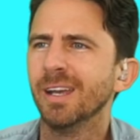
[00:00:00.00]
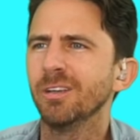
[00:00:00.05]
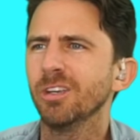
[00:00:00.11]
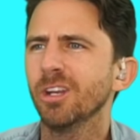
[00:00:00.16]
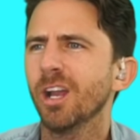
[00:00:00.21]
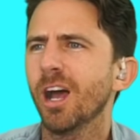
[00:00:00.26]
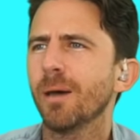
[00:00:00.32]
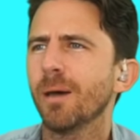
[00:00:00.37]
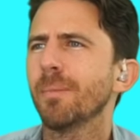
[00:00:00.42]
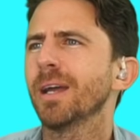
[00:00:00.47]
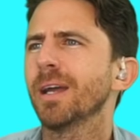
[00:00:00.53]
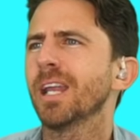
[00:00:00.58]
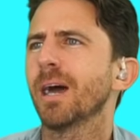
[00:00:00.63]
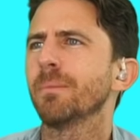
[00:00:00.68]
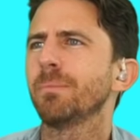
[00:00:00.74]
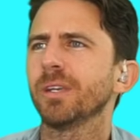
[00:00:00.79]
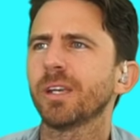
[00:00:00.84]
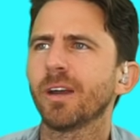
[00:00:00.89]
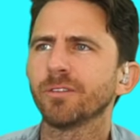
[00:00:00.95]
you know might
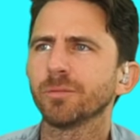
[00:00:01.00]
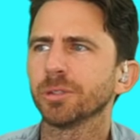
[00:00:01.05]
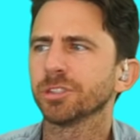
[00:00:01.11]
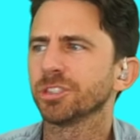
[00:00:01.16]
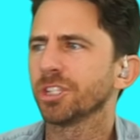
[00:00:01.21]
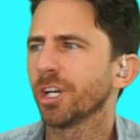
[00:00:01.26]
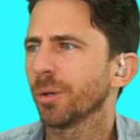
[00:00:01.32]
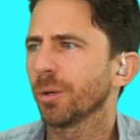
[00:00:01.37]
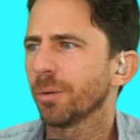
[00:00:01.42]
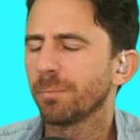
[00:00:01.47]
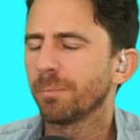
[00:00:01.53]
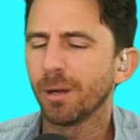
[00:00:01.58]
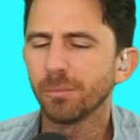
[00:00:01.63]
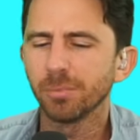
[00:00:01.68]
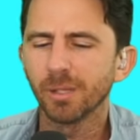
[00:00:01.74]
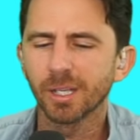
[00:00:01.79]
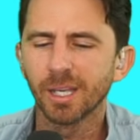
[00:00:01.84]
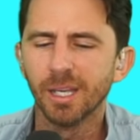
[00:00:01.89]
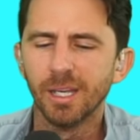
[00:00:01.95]
not be comfortable sharing with
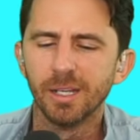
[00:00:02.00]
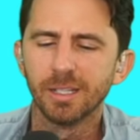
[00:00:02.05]
public.